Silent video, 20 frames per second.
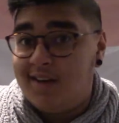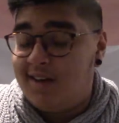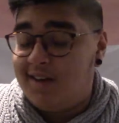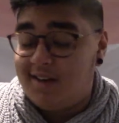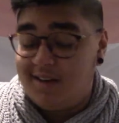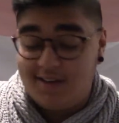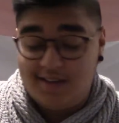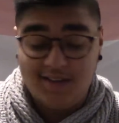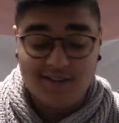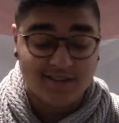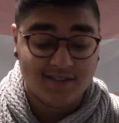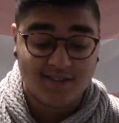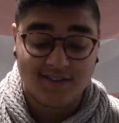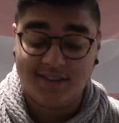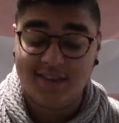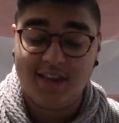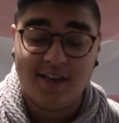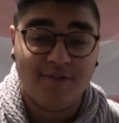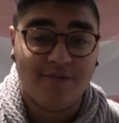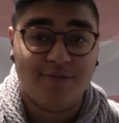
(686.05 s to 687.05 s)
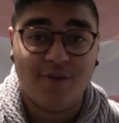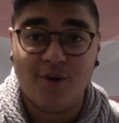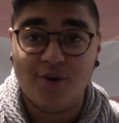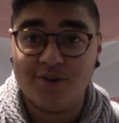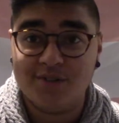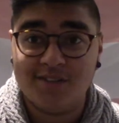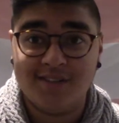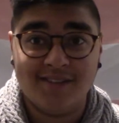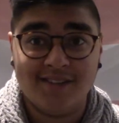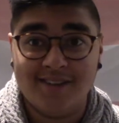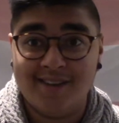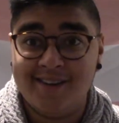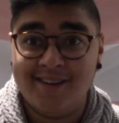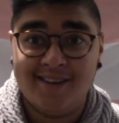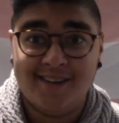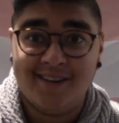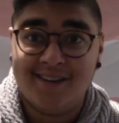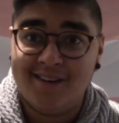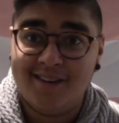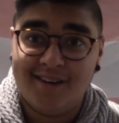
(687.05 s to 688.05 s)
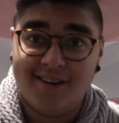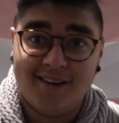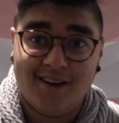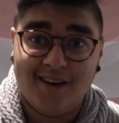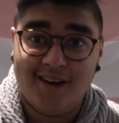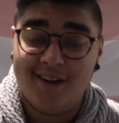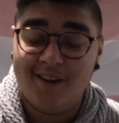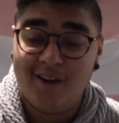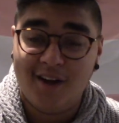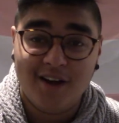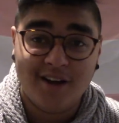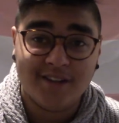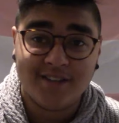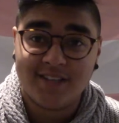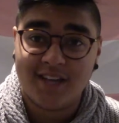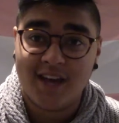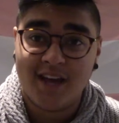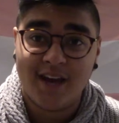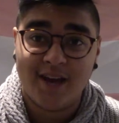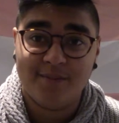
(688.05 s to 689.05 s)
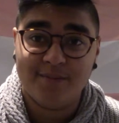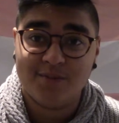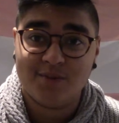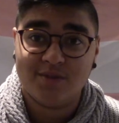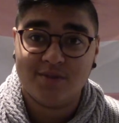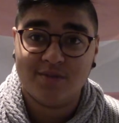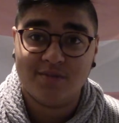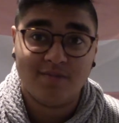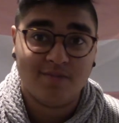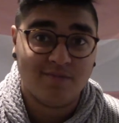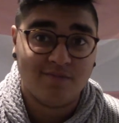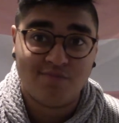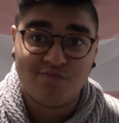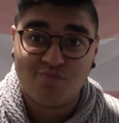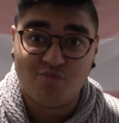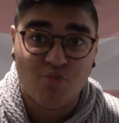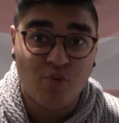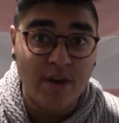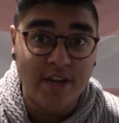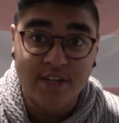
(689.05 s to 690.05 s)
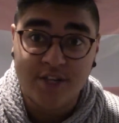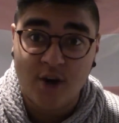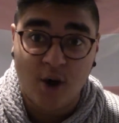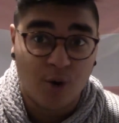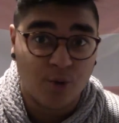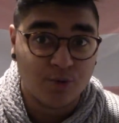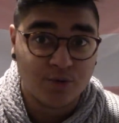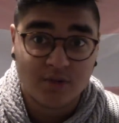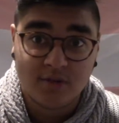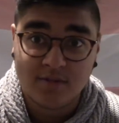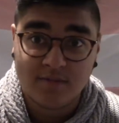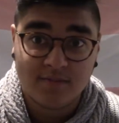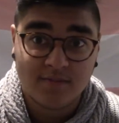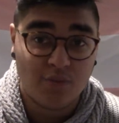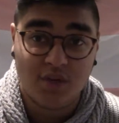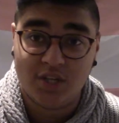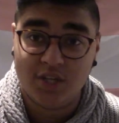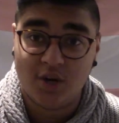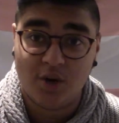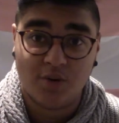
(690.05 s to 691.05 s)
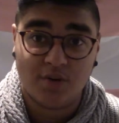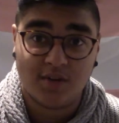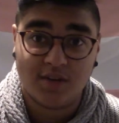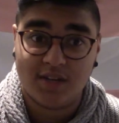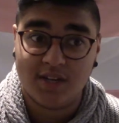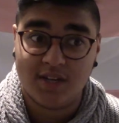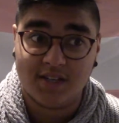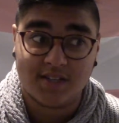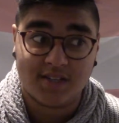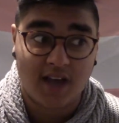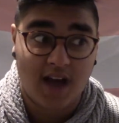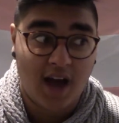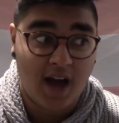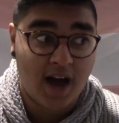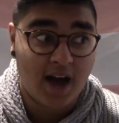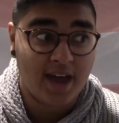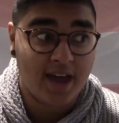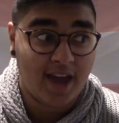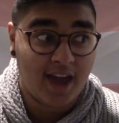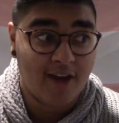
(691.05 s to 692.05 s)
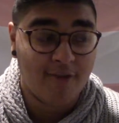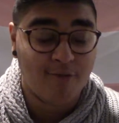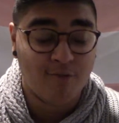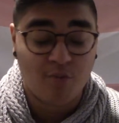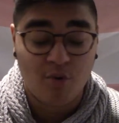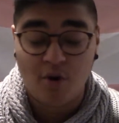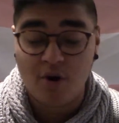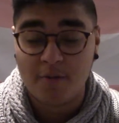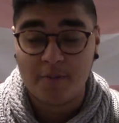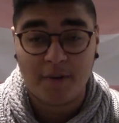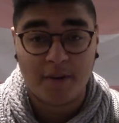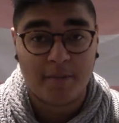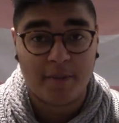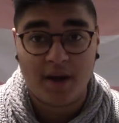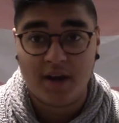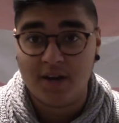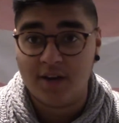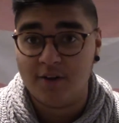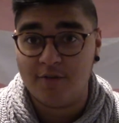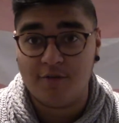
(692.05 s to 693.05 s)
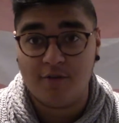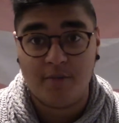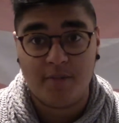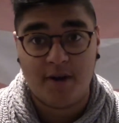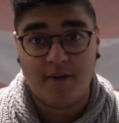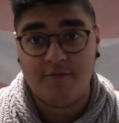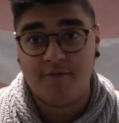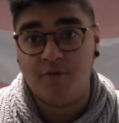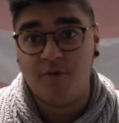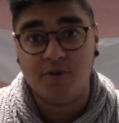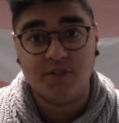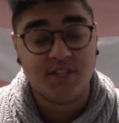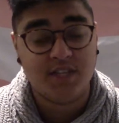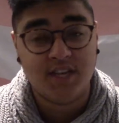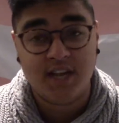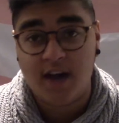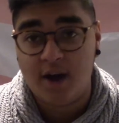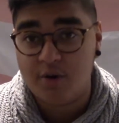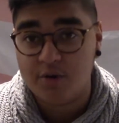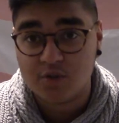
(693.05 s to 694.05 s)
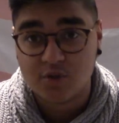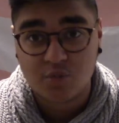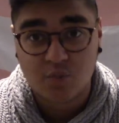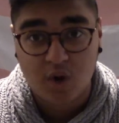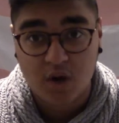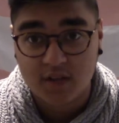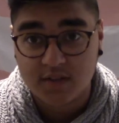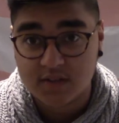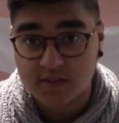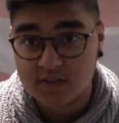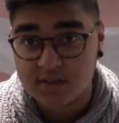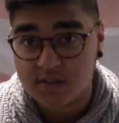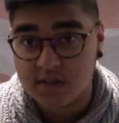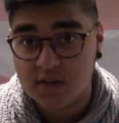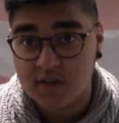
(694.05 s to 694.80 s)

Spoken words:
Here's the thing, folks. A lot of times we don't. Because I have worn my binder for about 14 hours once.